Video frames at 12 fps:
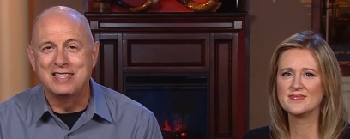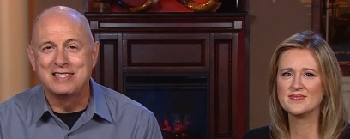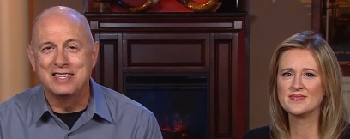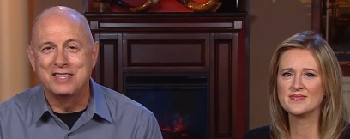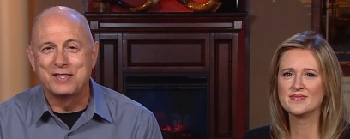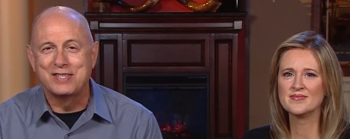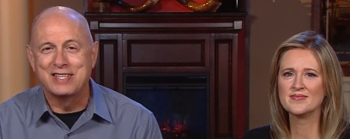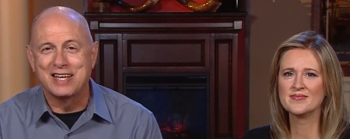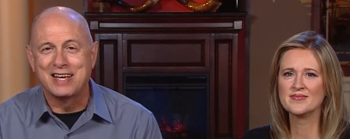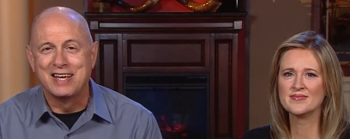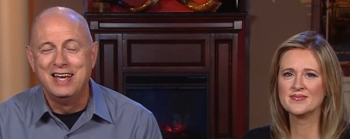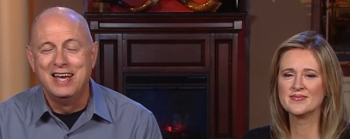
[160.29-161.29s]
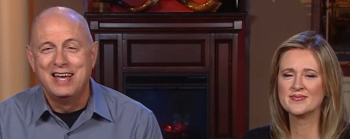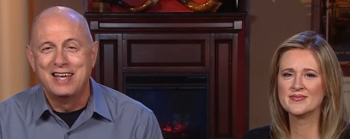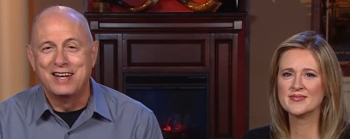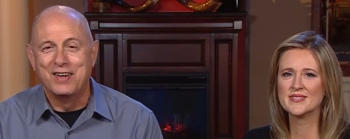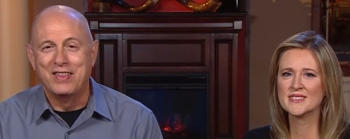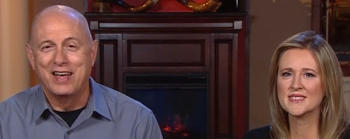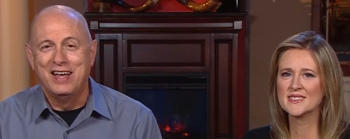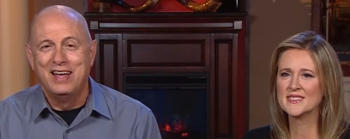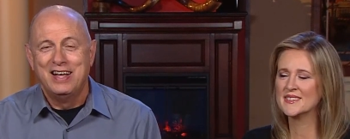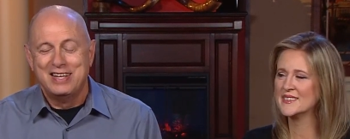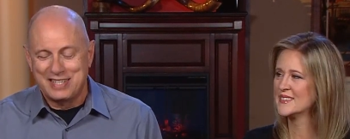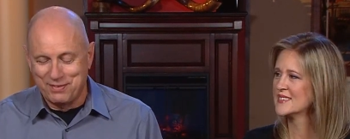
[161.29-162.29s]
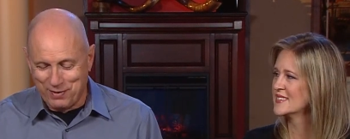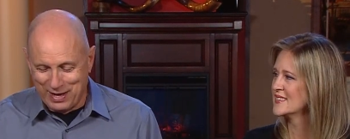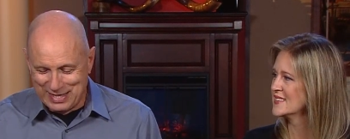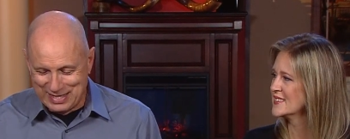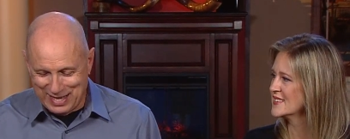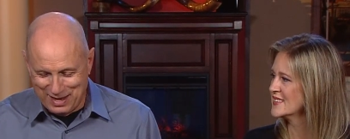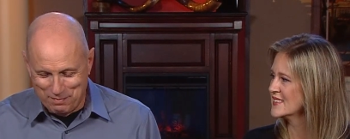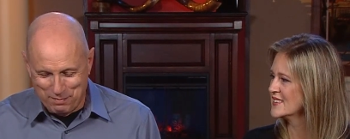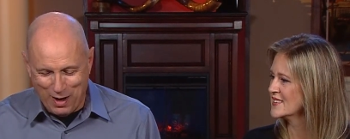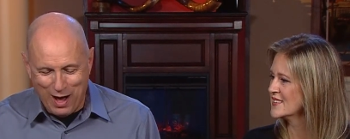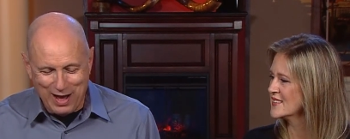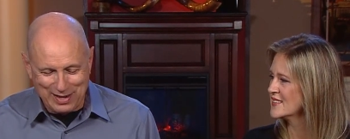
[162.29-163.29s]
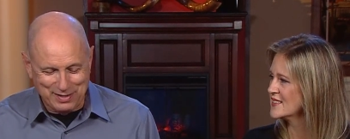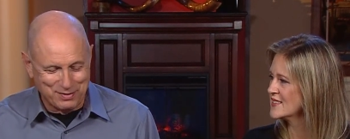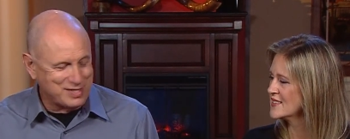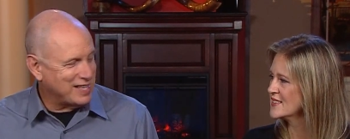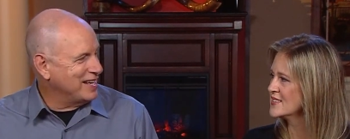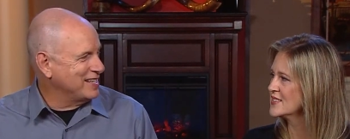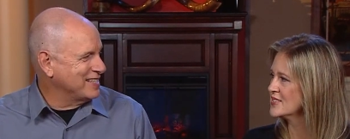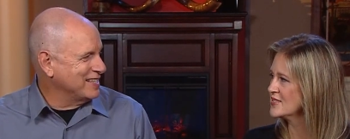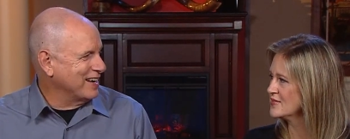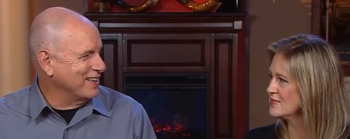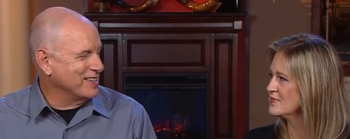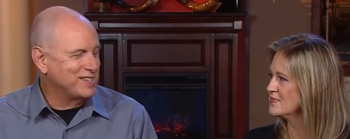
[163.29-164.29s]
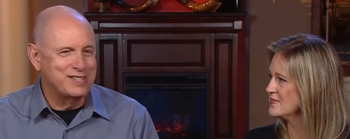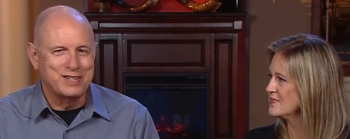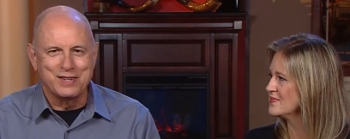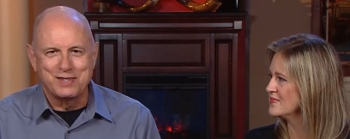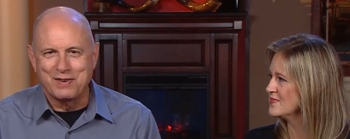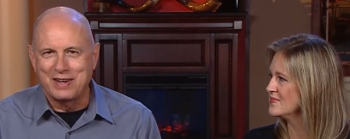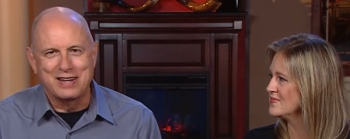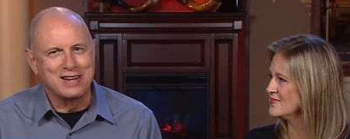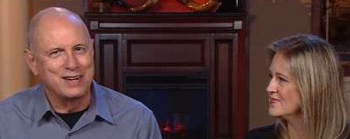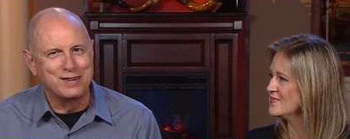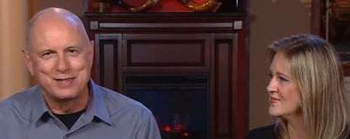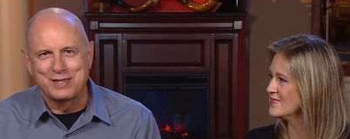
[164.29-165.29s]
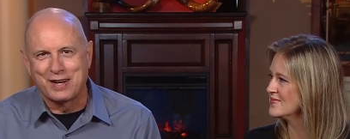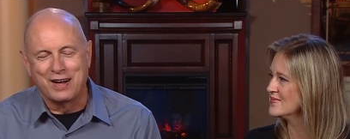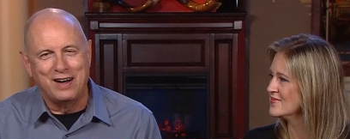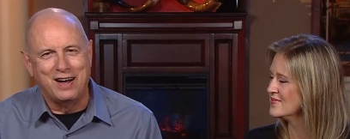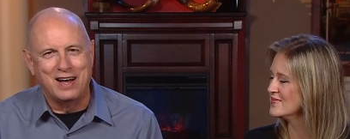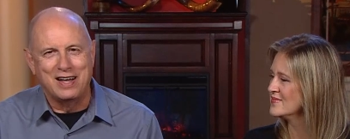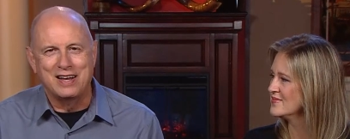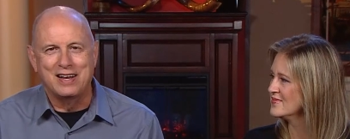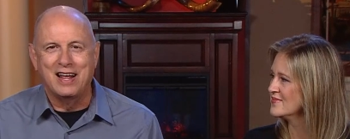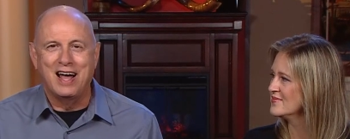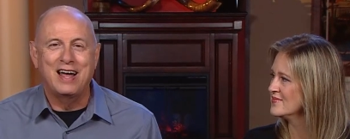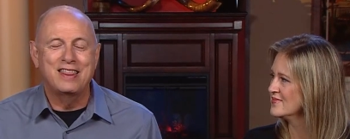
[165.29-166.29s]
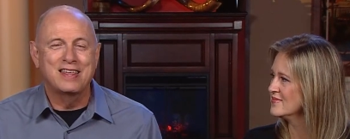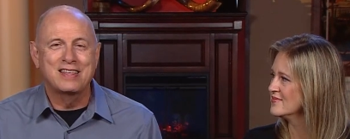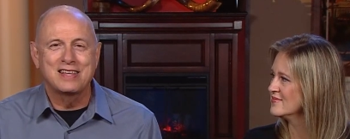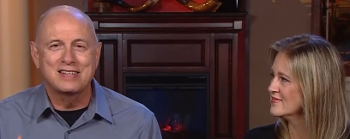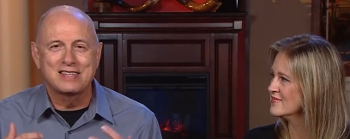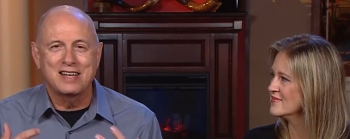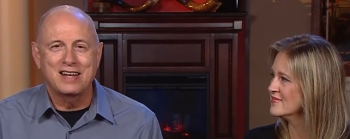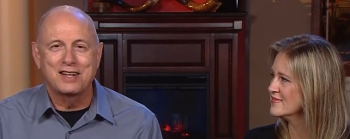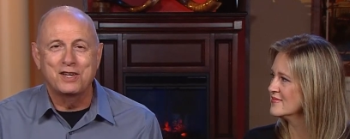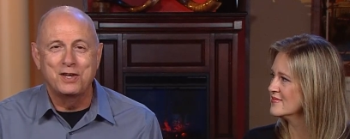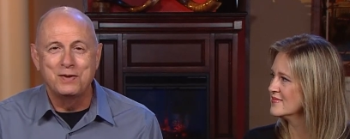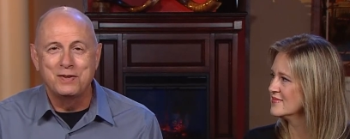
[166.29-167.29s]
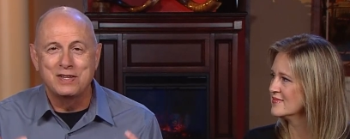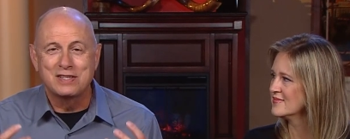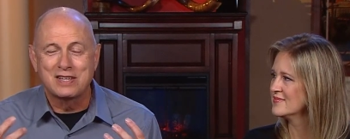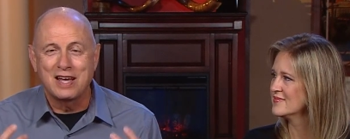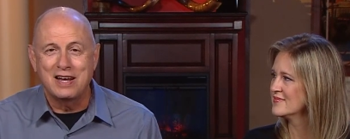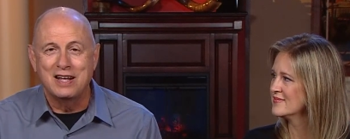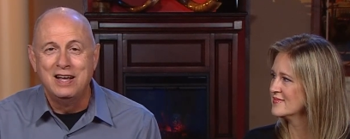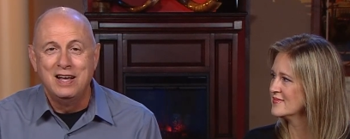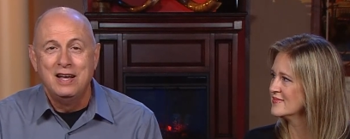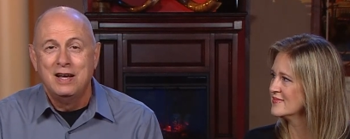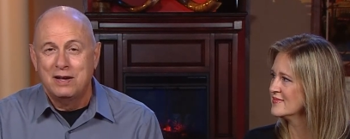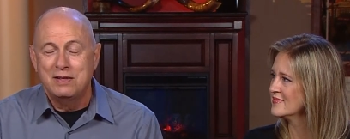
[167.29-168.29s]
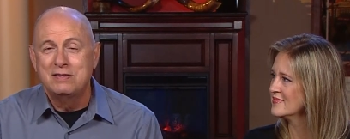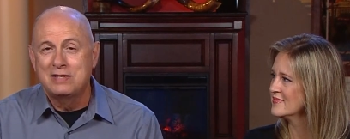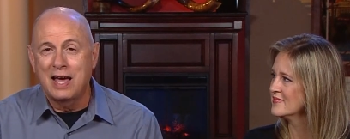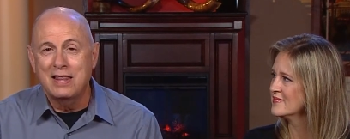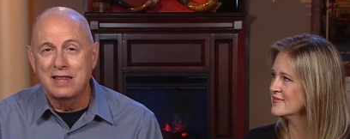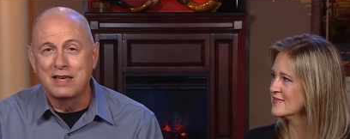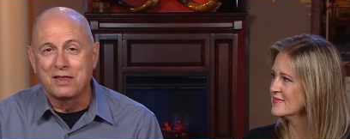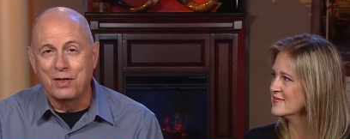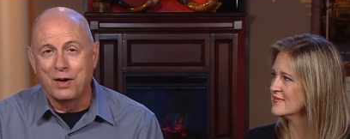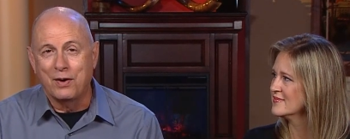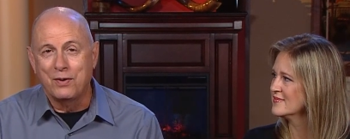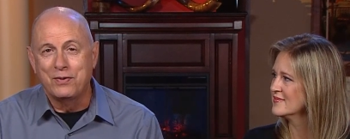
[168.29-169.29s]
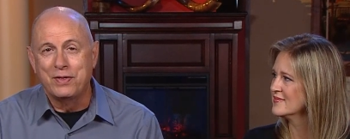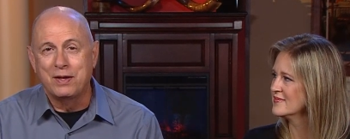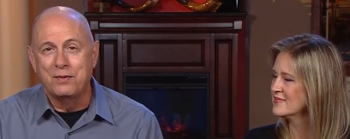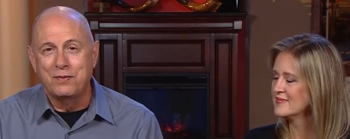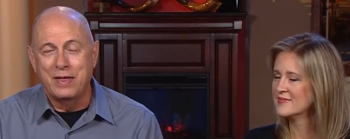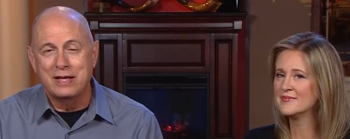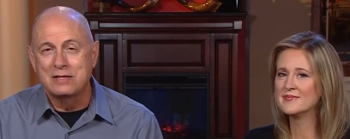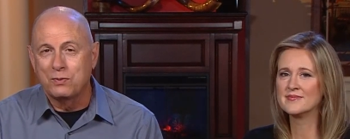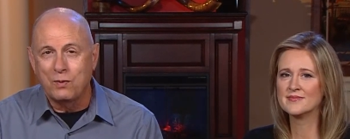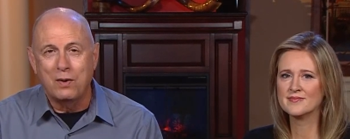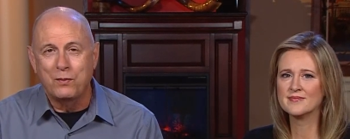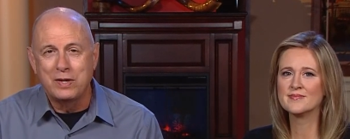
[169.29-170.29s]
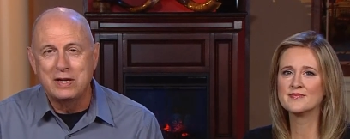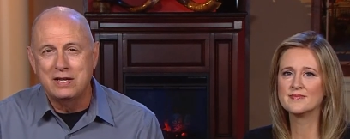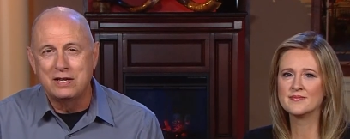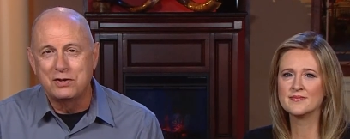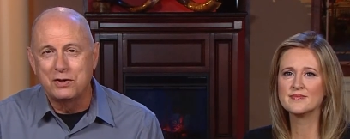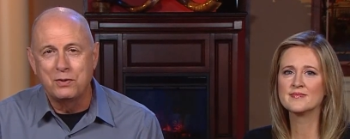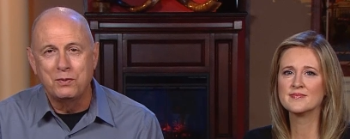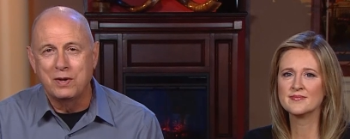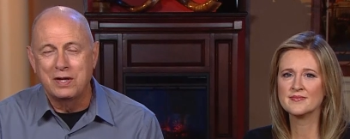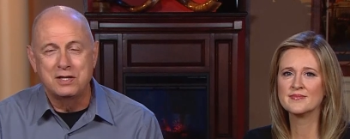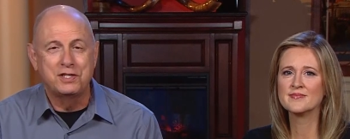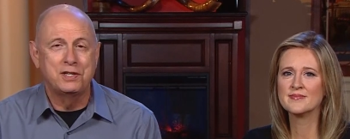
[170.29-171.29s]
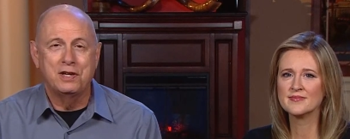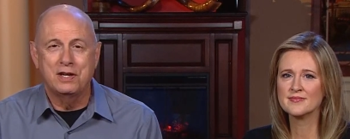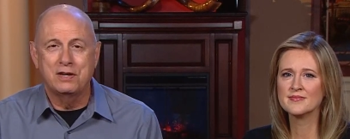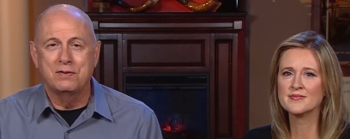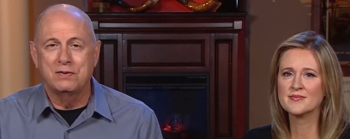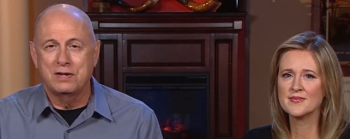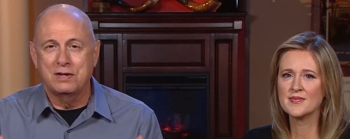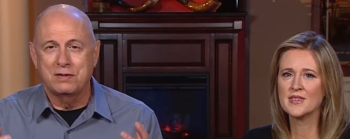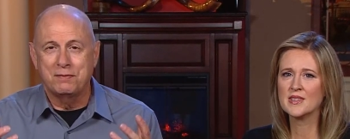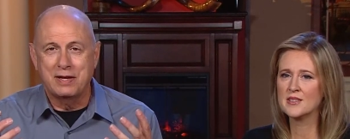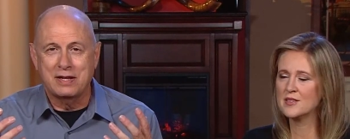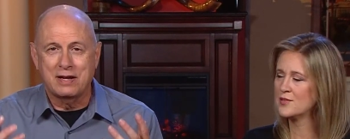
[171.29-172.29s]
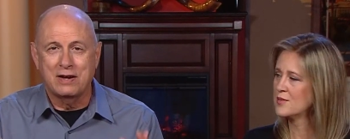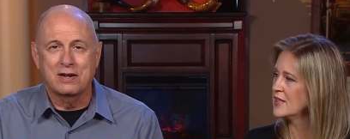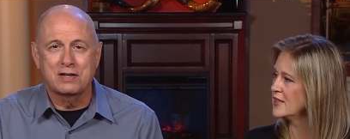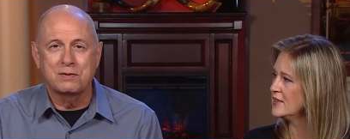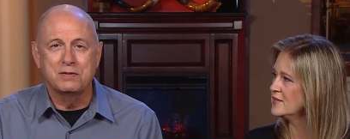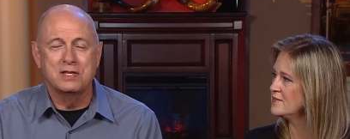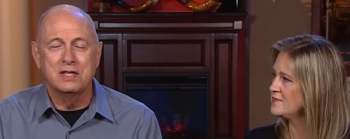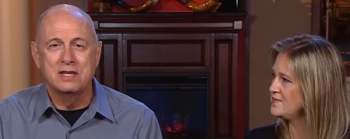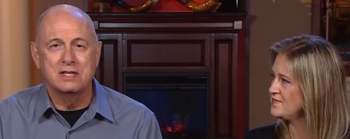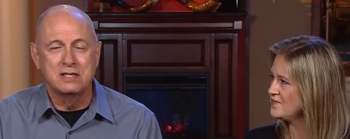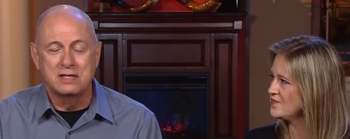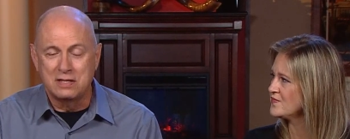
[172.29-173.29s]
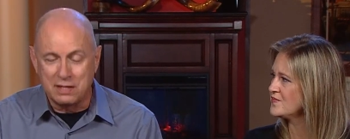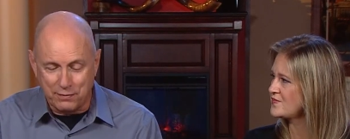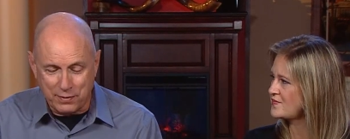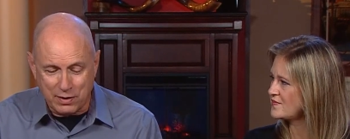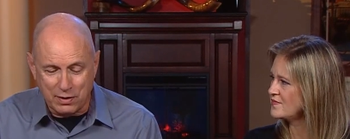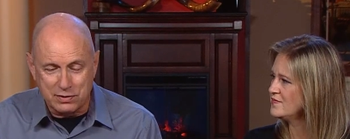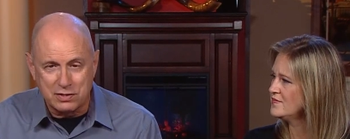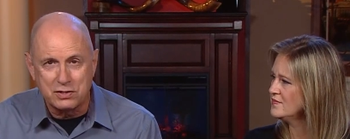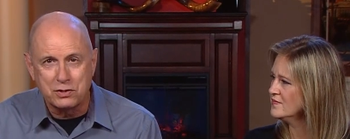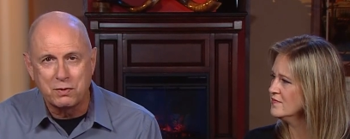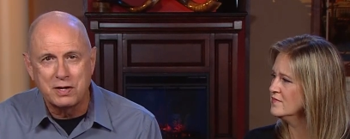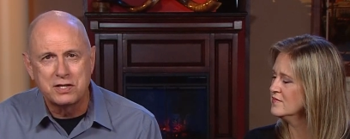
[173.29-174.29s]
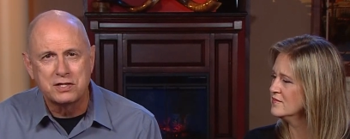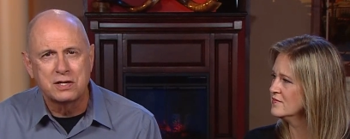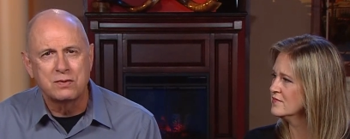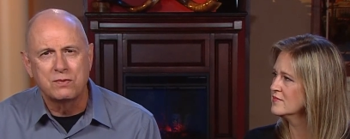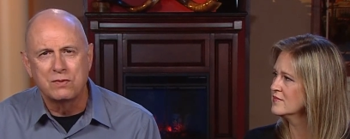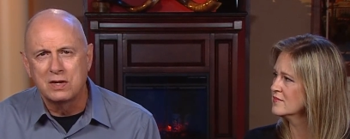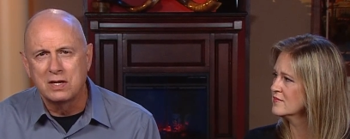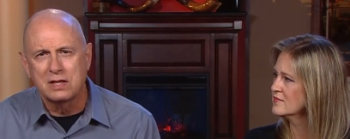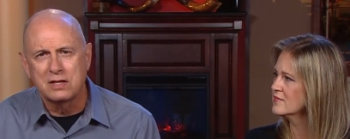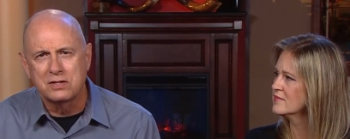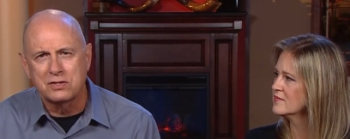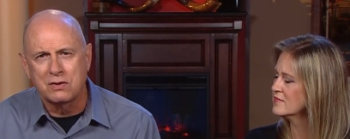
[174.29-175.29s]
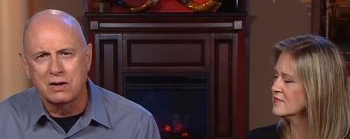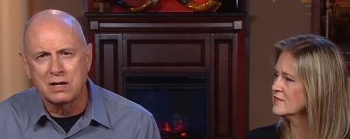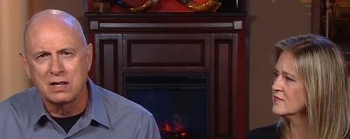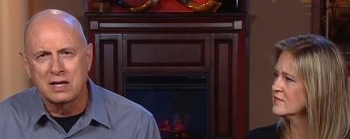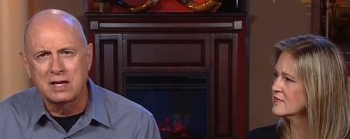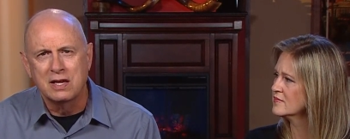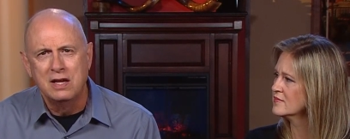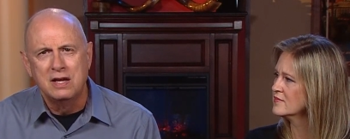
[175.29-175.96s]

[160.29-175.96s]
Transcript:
Speaker 1: it's interesting. You know that she finds that box of stationery and she starts writing letters to God, and I think that's kind of cute and it's kind of telling though that that's what we need to do when she here here the main character was in this difficult situation, really struggling.